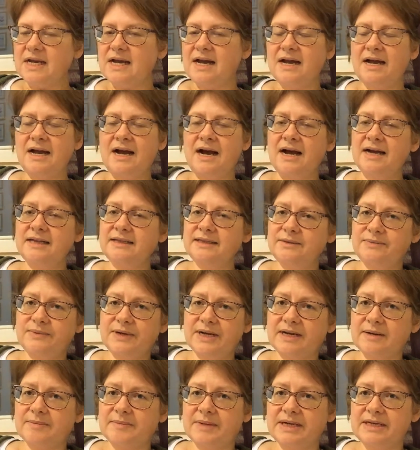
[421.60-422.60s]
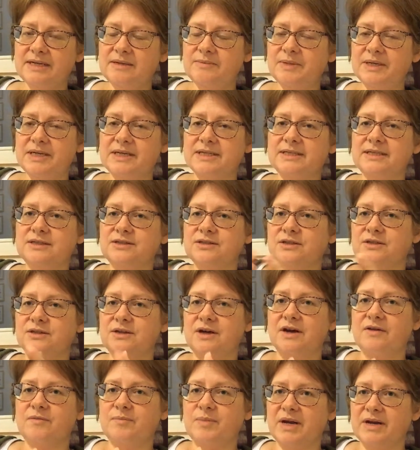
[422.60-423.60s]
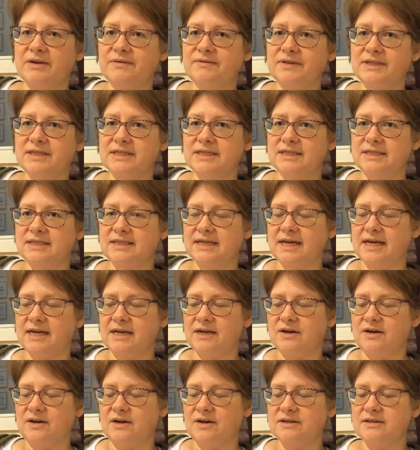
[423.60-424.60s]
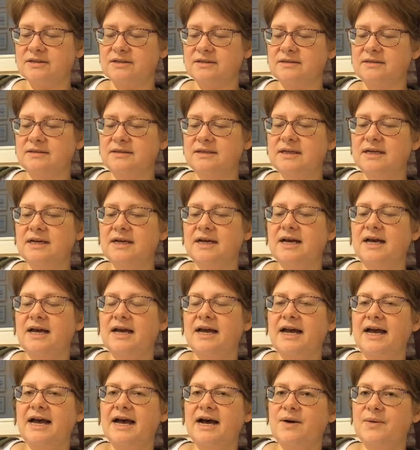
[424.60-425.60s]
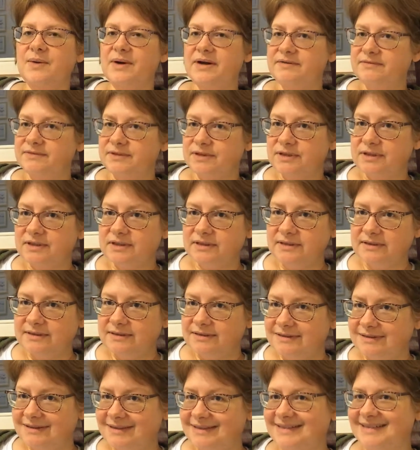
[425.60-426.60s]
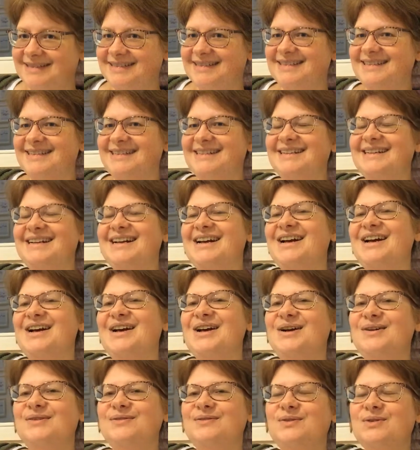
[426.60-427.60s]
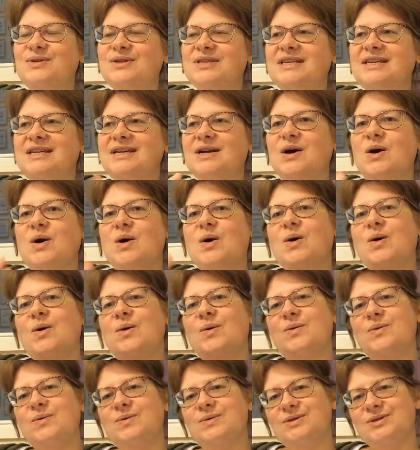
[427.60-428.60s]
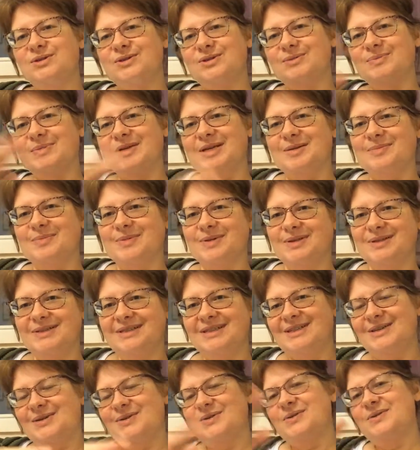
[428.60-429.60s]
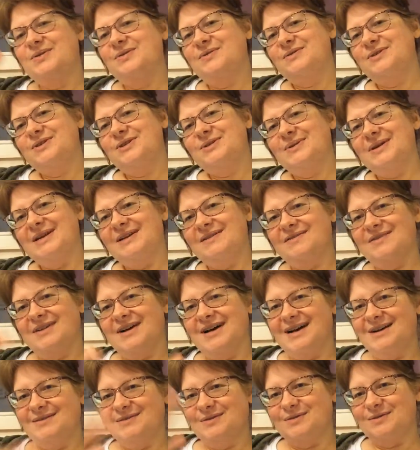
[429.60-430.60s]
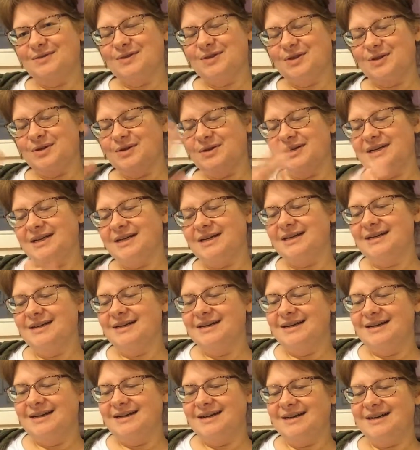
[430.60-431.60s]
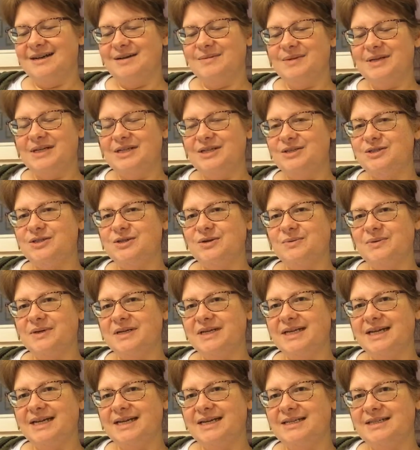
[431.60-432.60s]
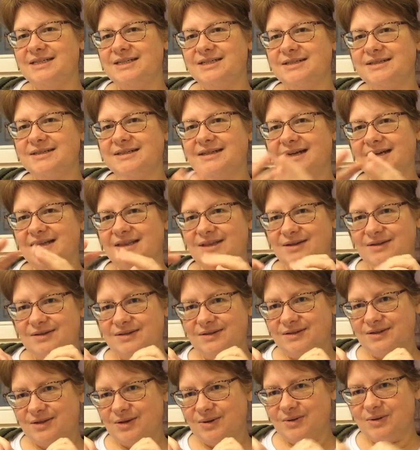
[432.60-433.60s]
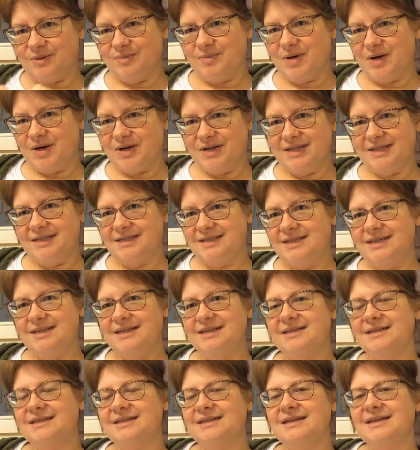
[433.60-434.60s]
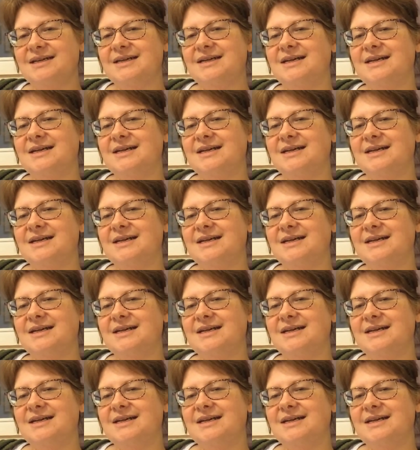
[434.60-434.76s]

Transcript: I highly recommend it because there's a lot of benefits to staying in a hostel. However, for the older people, over 25, over 30, and you don't want to get into like the total party scene,